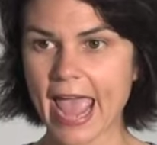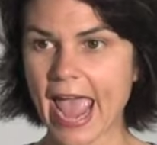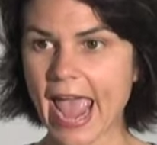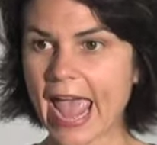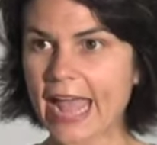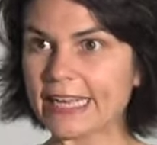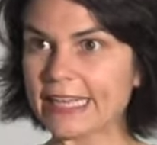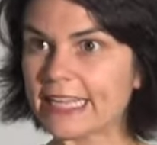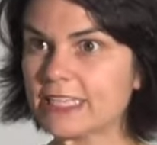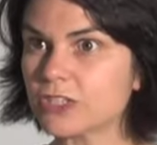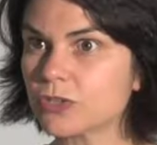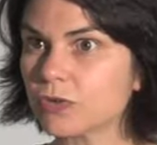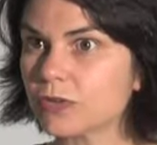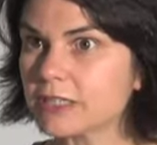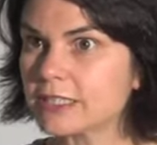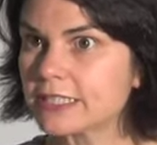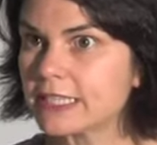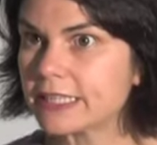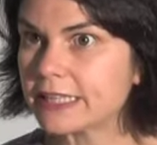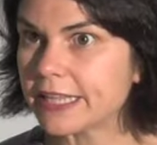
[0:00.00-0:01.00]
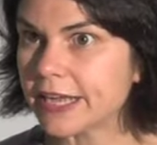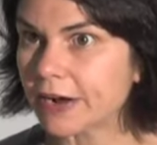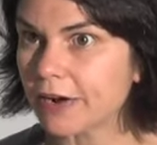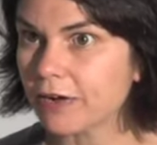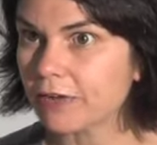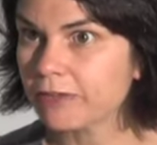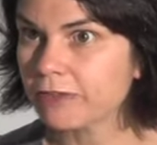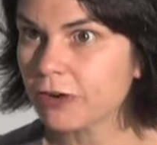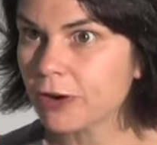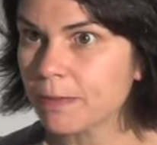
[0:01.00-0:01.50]
And they sort of sit there
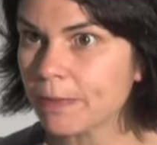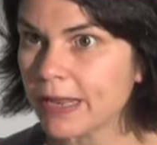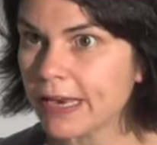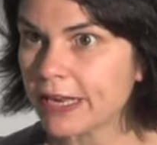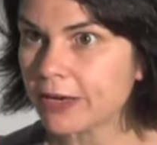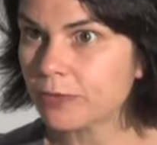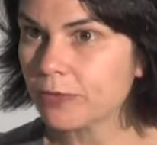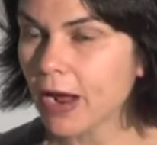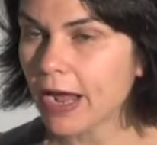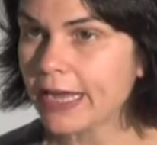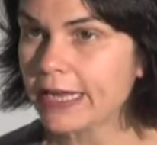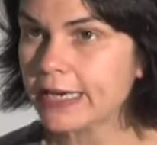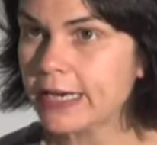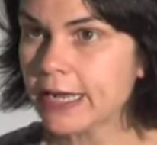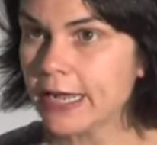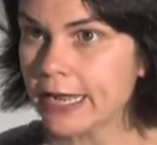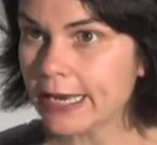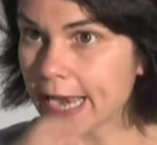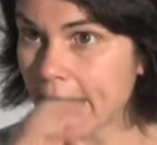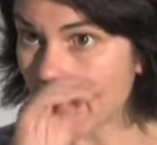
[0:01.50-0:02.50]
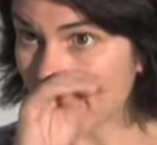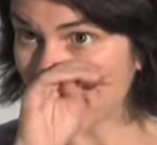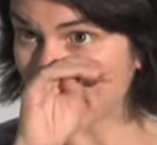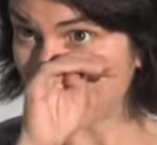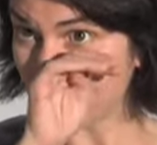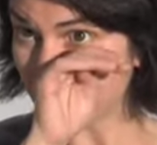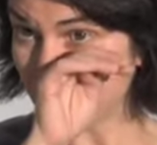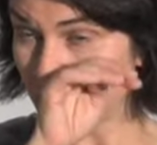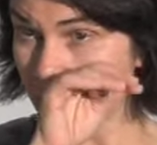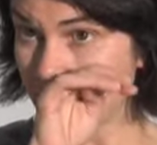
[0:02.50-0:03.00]
for a minute, right? Now,
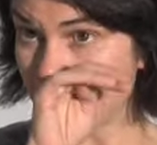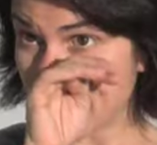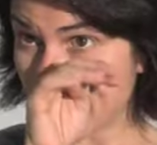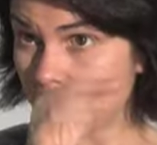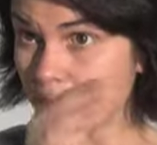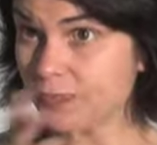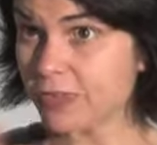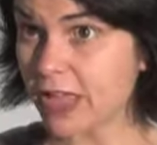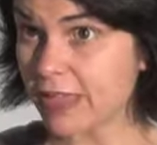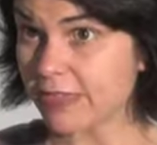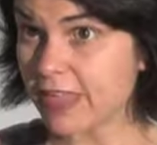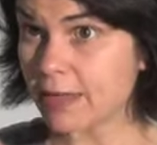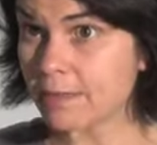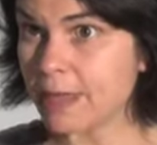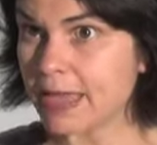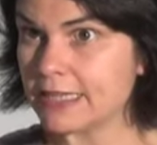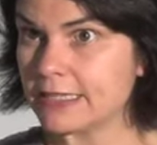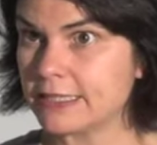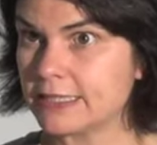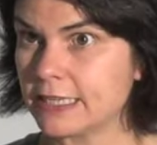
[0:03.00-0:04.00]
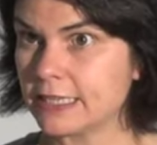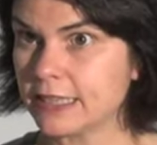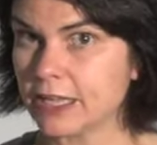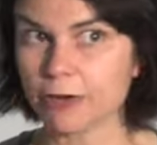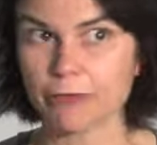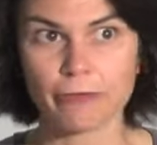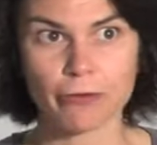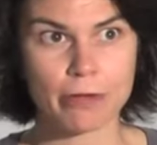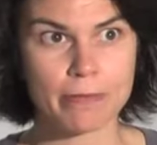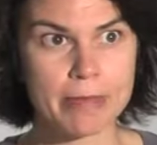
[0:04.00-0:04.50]
they may sit
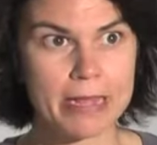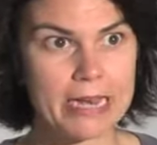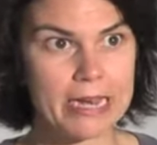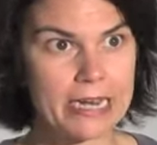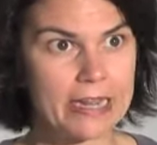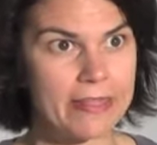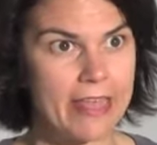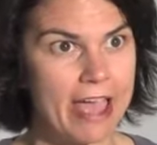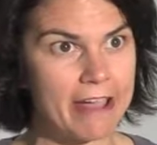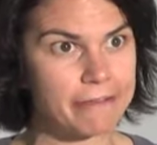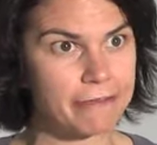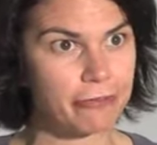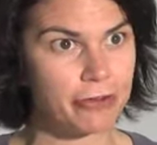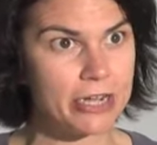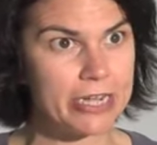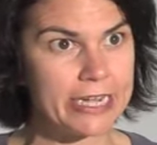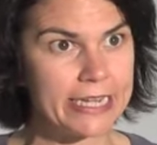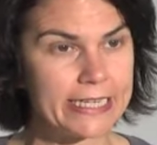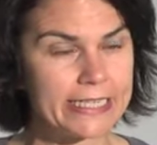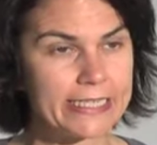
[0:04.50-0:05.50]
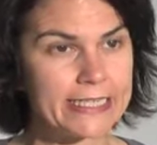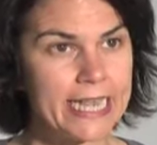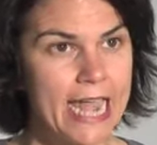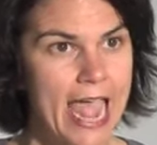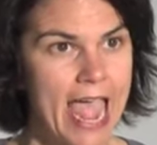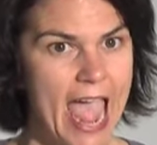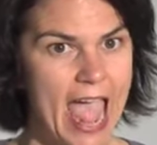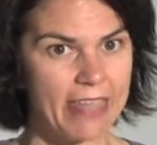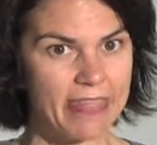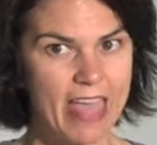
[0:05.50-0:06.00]
there for a minute in that freeze,
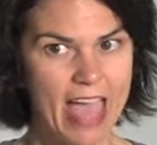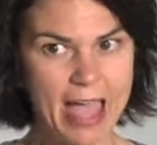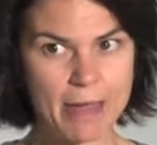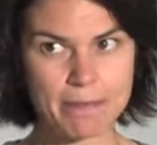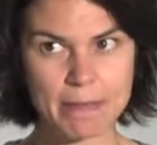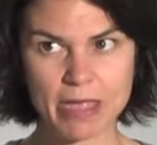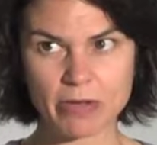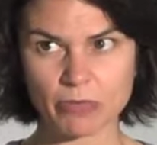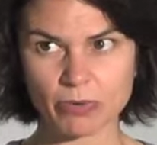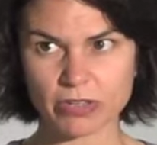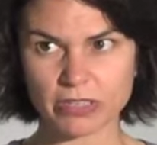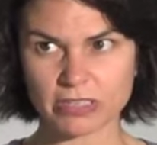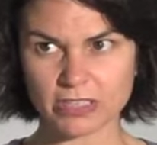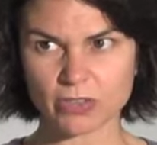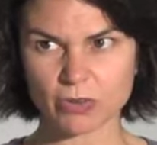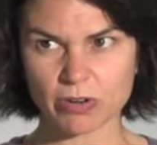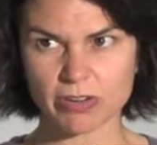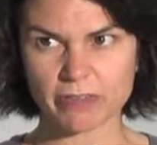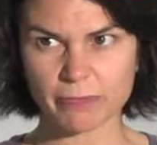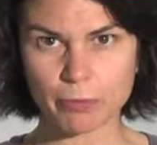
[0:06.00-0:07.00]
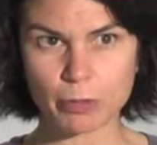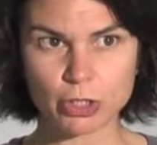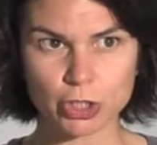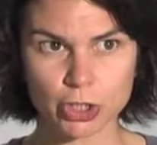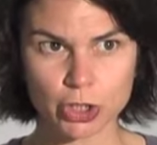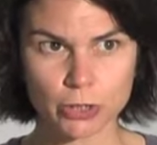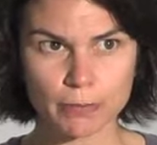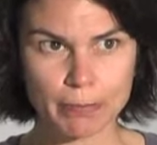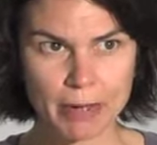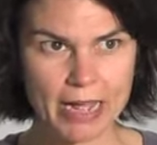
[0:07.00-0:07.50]
and that may really sort of
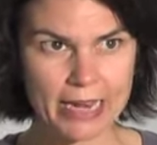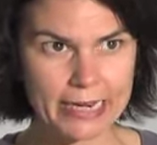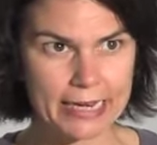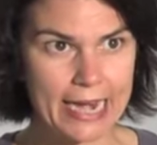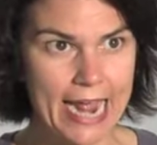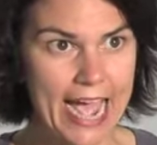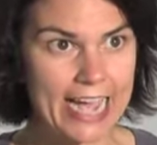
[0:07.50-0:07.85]
push your button and